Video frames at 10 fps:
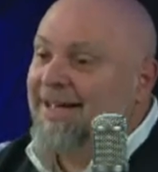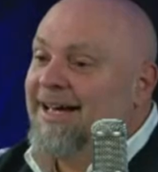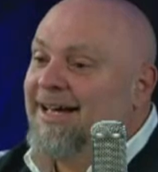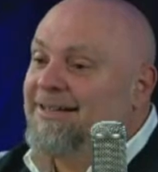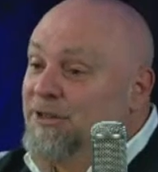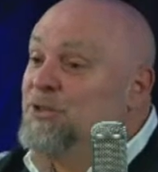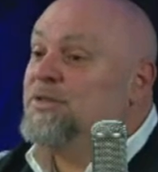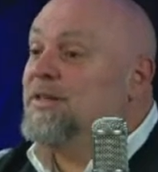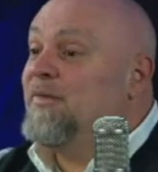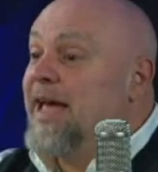uh,
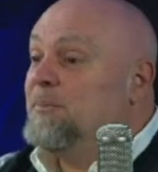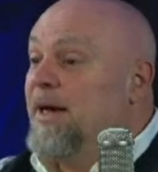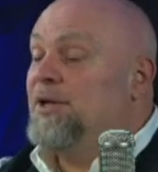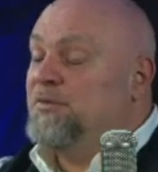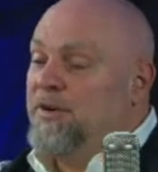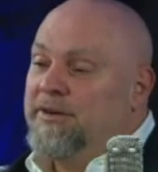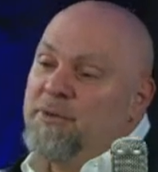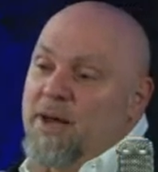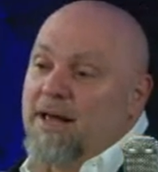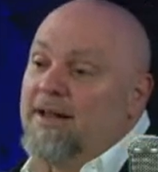Lucy Van Pelt very
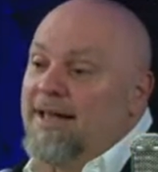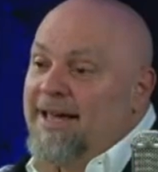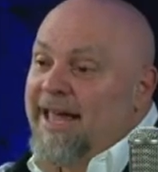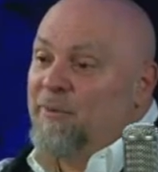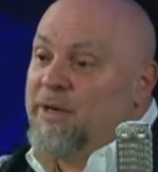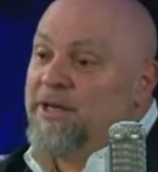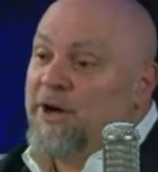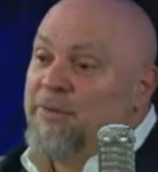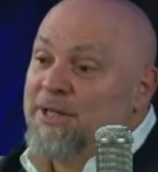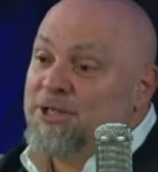well, and we
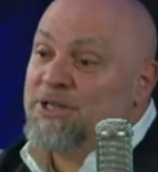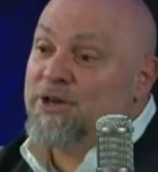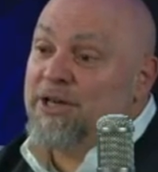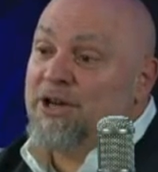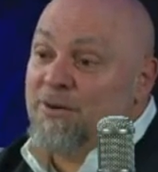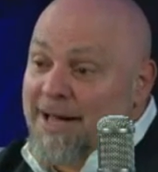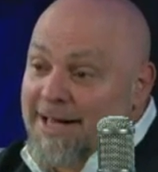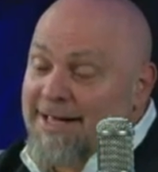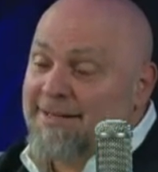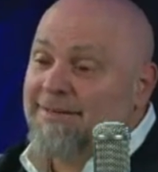know that she's going to go
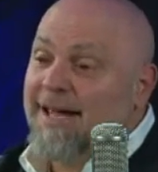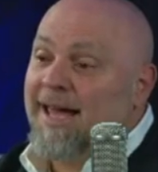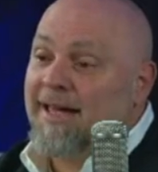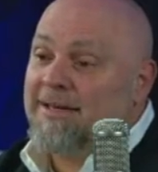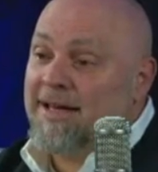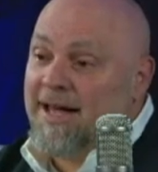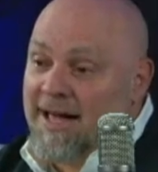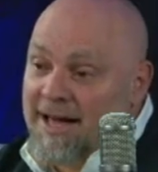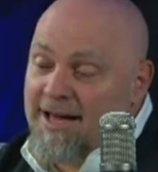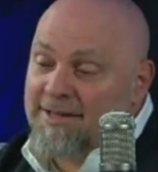on and
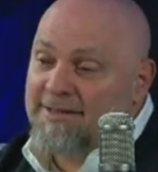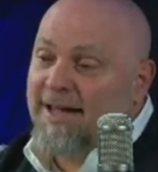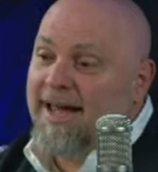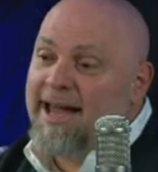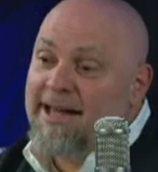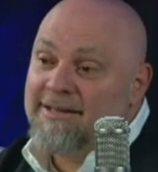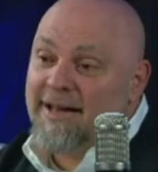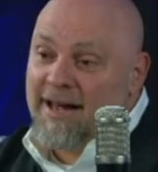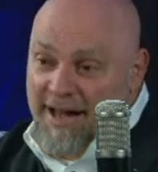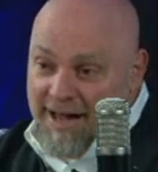on and
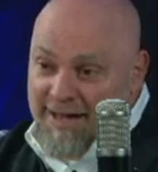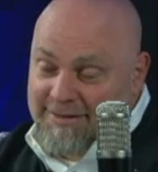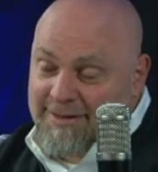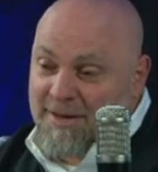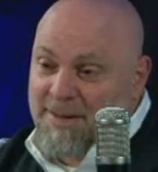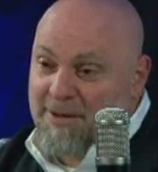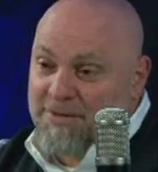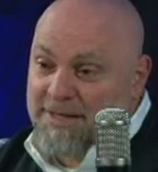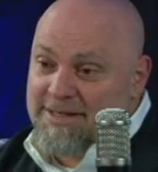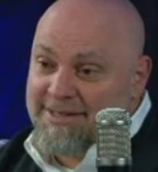on
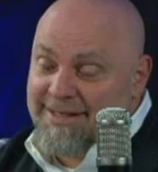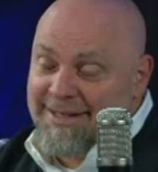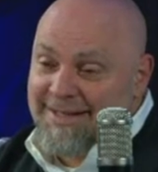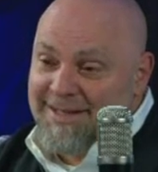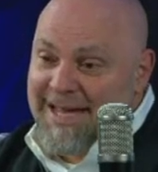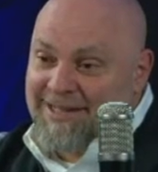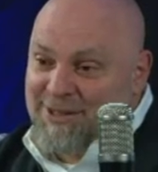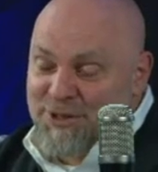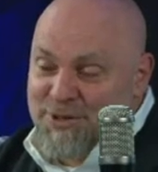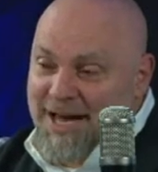about this. And
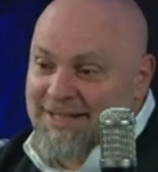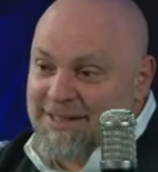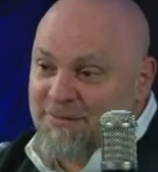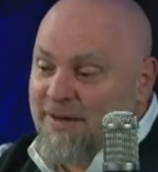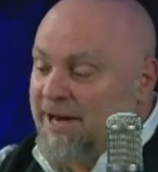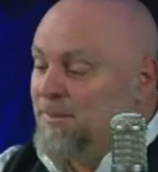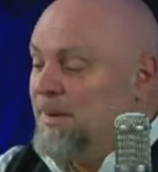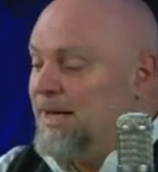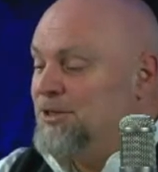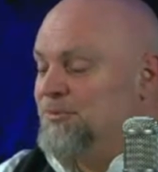so you cut to the final
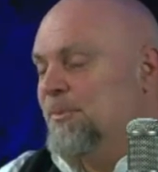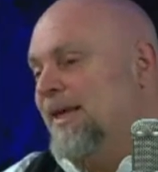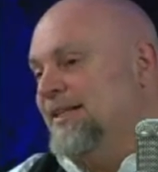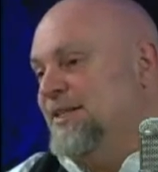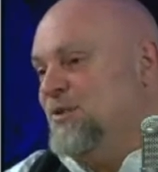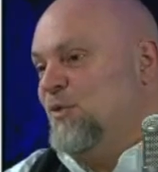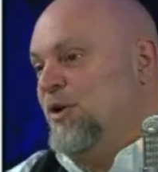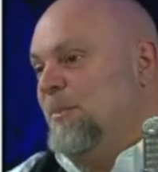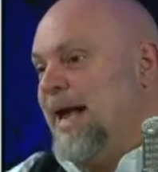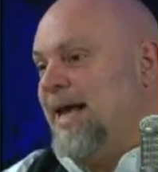punch, and in these
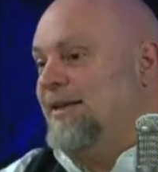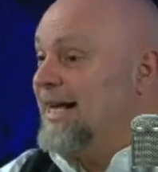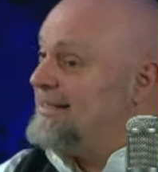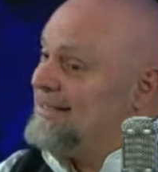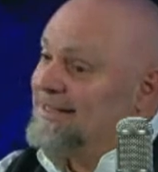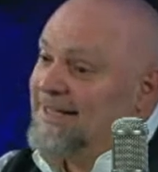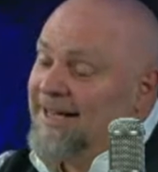four panel, that's it